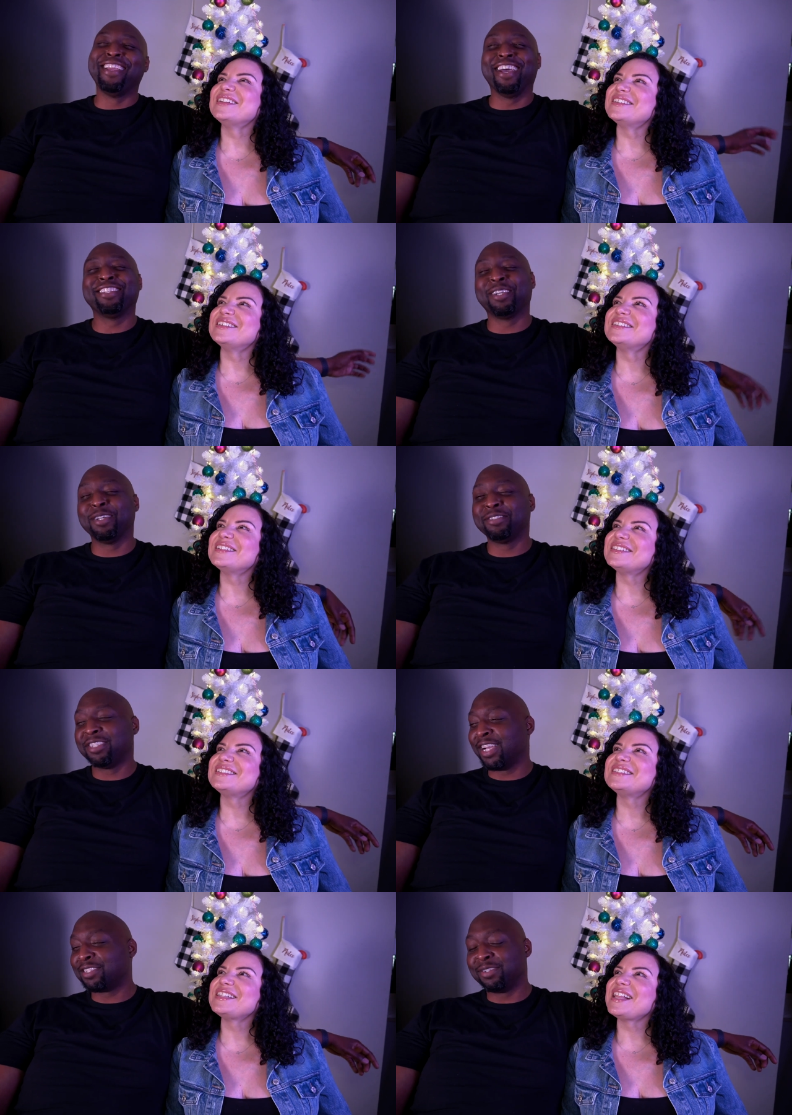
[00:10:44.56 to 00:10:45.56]
Speaker 1: yeah, so she
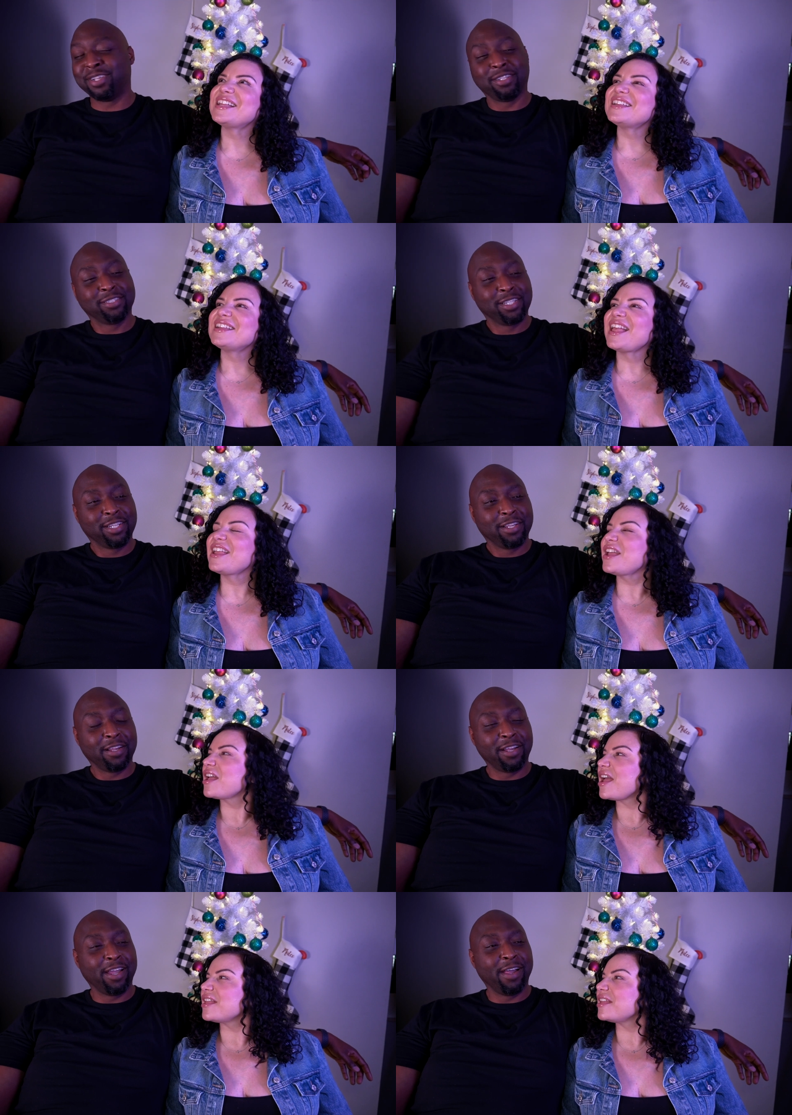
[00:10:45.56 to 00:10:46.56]
got two of those.
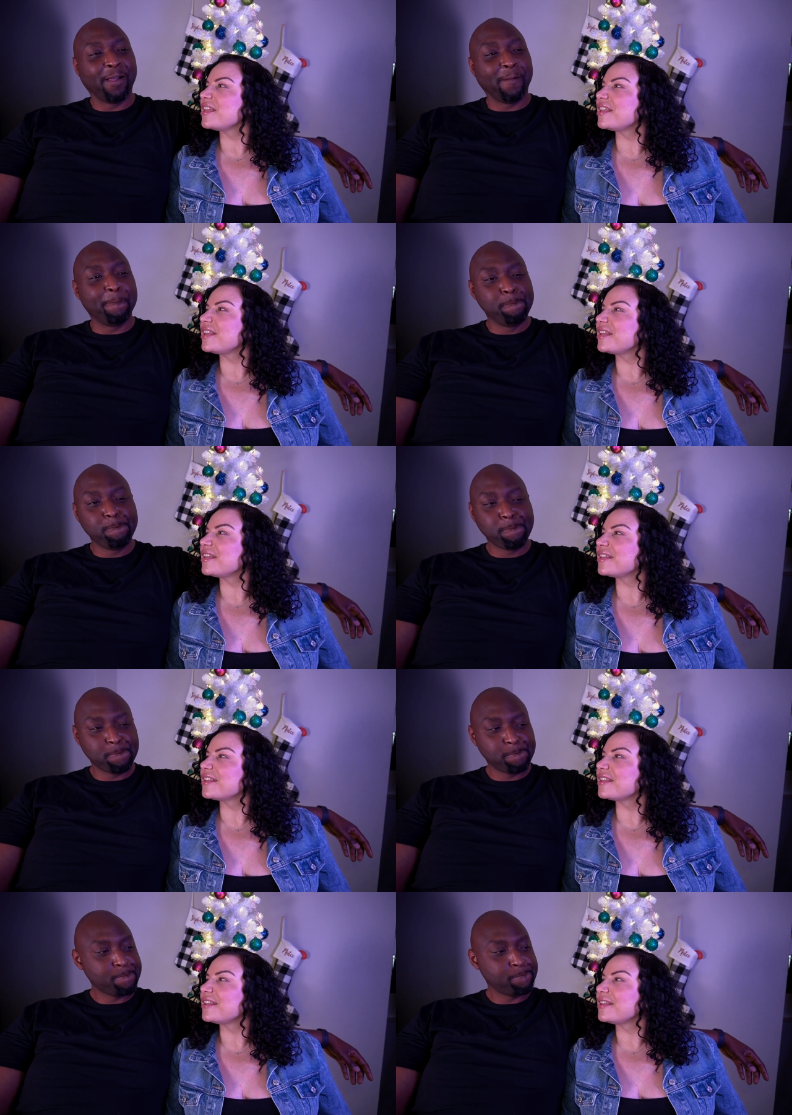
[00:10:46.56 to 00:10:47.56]
Um,
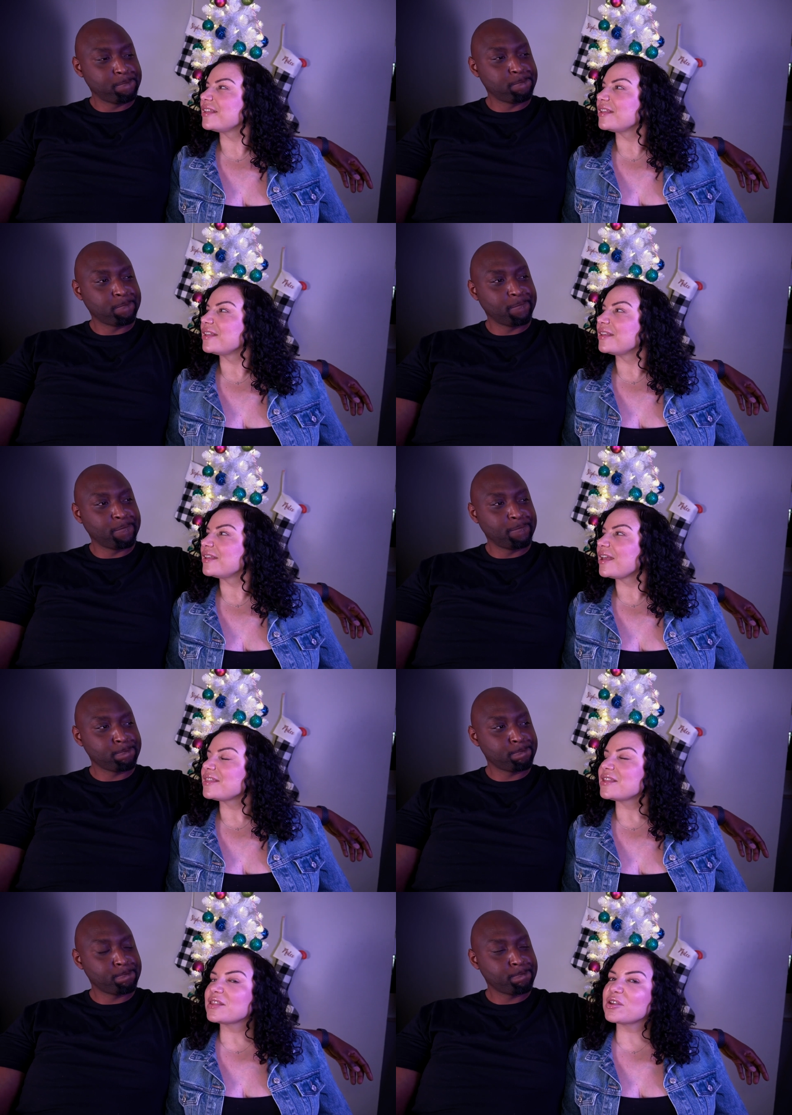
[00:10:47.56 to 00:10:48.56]

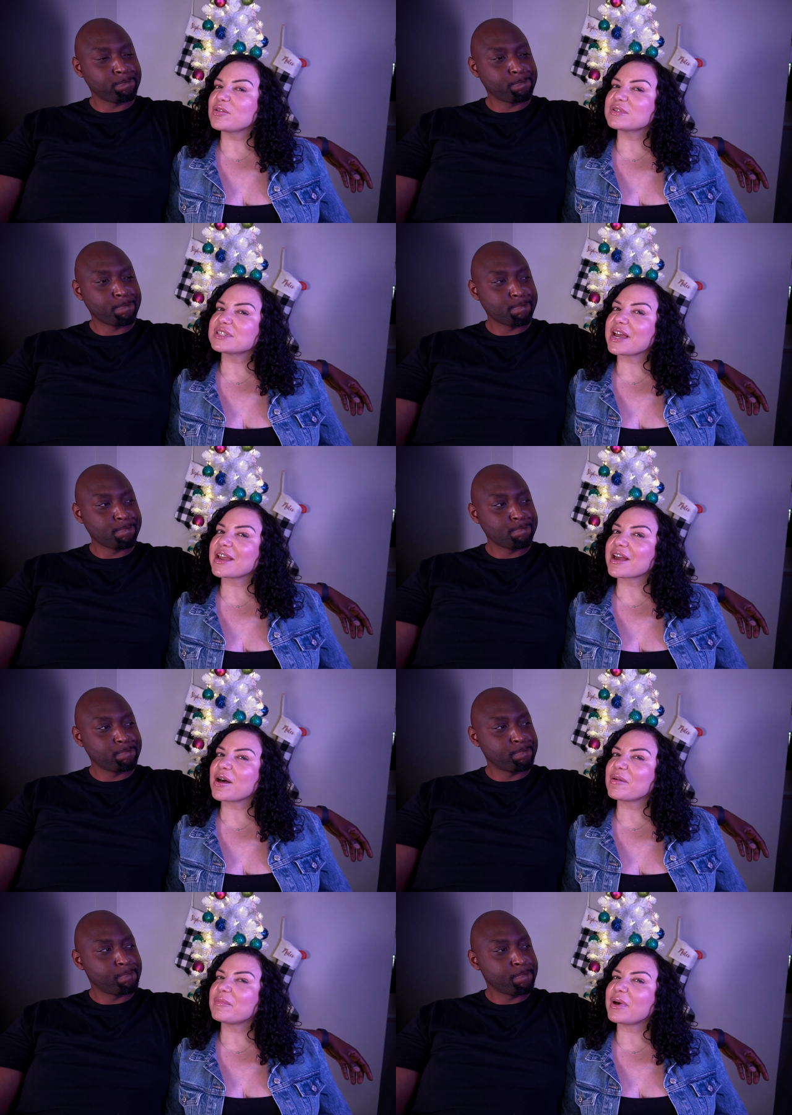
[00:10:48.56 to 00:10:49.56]
Speaker 2: and then there was like
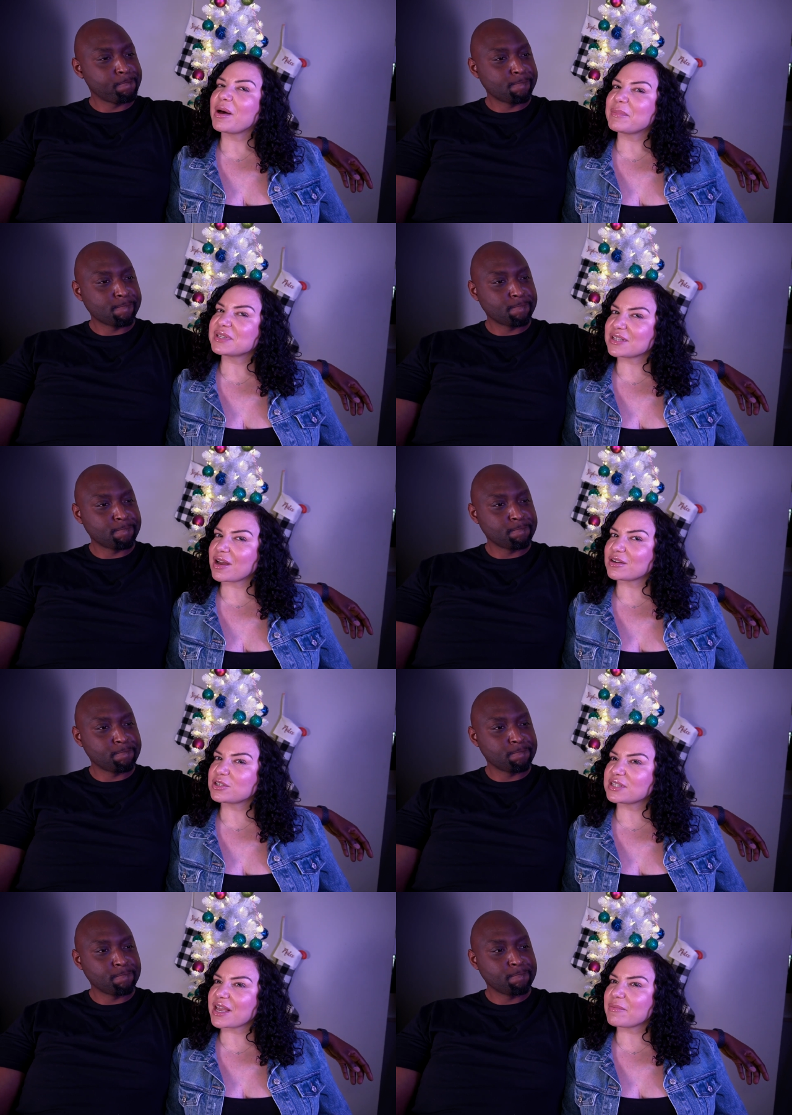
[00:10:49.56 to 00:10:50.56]
um, a massage
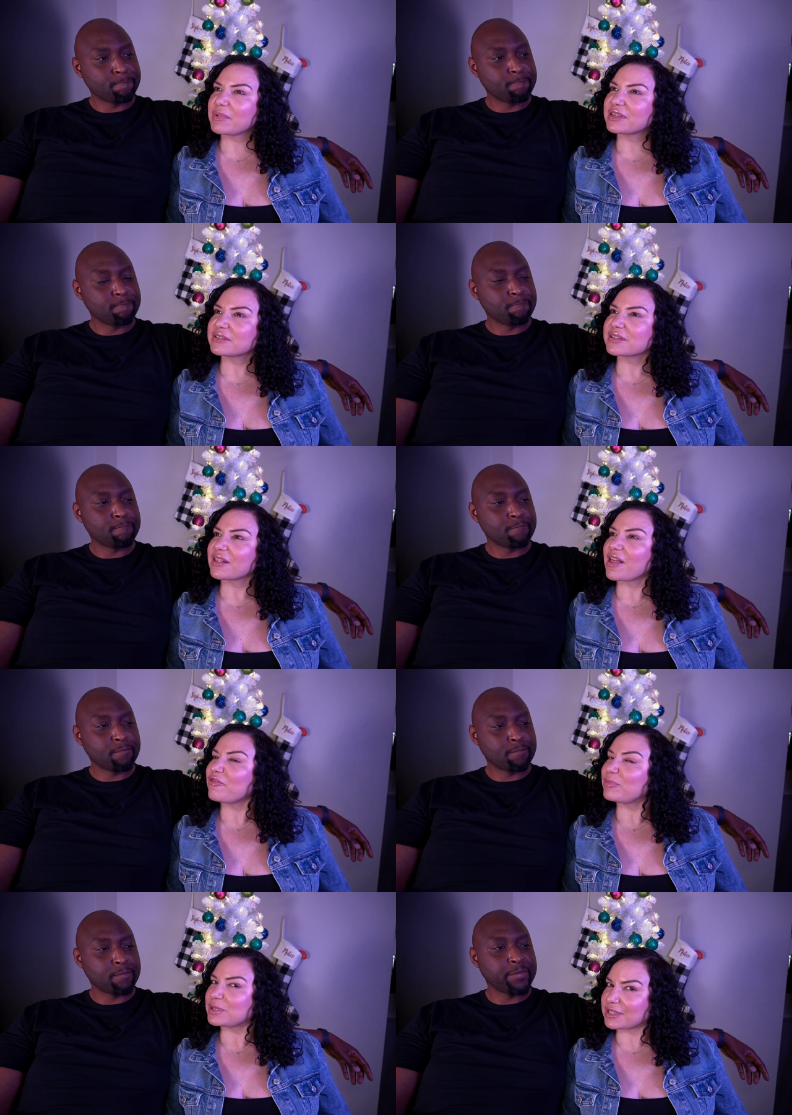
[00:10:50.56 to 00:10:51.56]
set because I
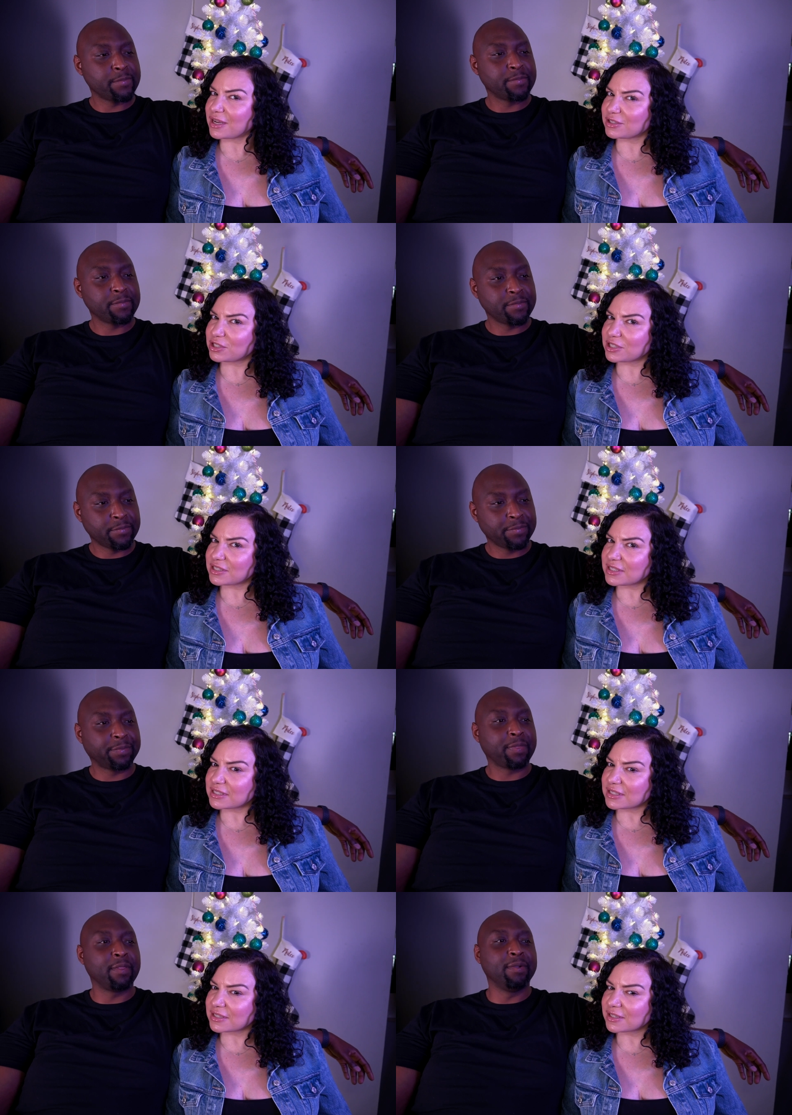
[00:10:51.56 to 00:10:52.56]
love
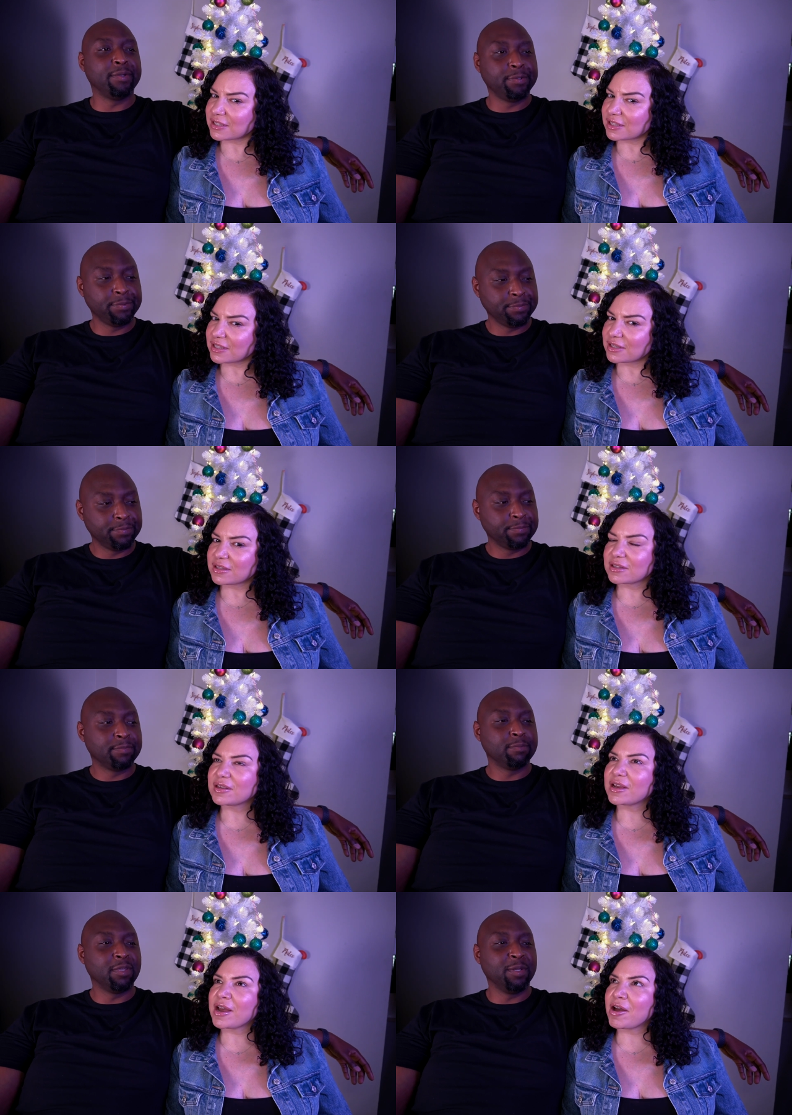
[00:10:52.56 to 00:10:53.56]
massages.
Speaker 1: Mm-hmm. Um,
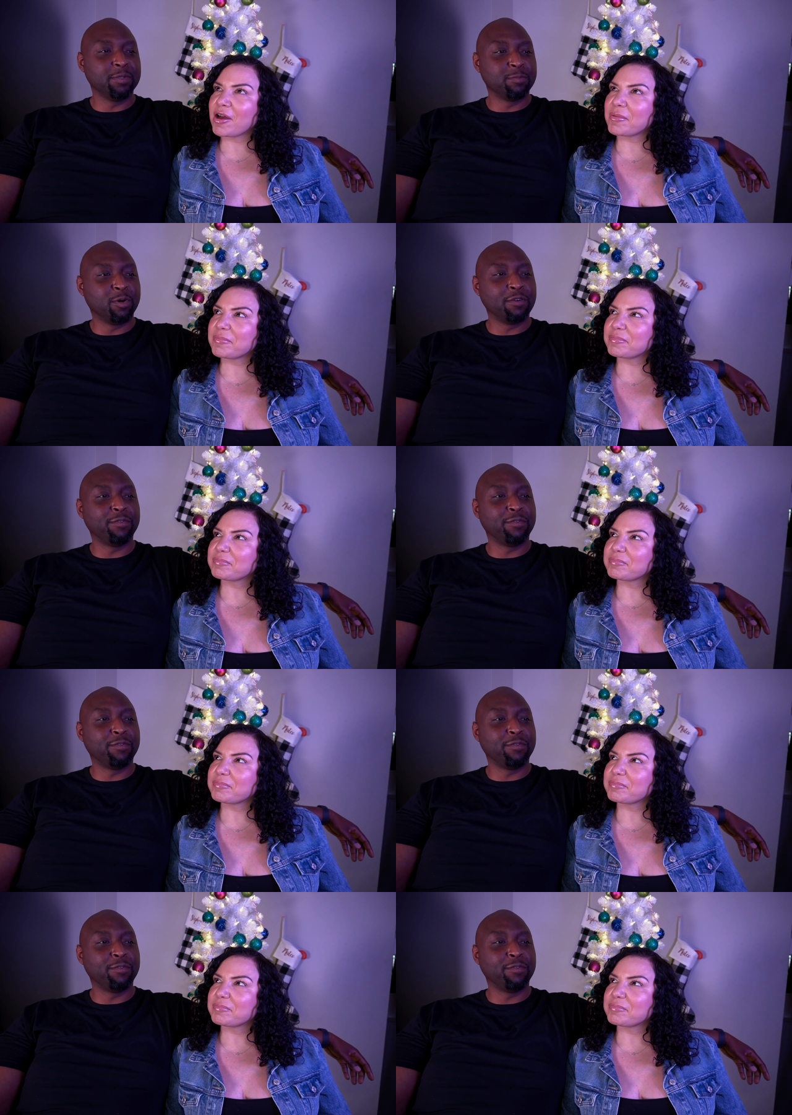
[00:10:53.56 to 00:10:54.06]
it was um, more